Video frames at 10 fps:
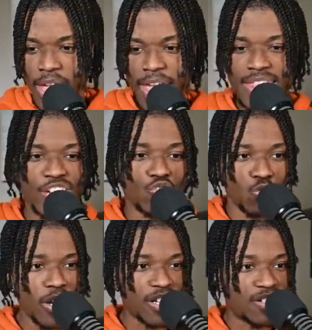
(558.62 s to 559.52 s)
And then his
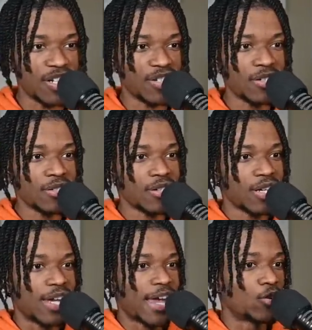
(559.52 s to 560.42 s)
rookie season,
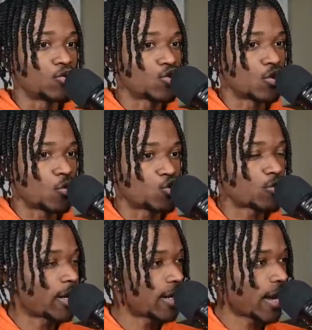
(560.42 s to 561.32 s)
he had no no
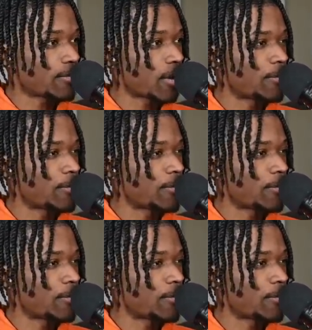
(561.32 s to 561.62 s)
training camp.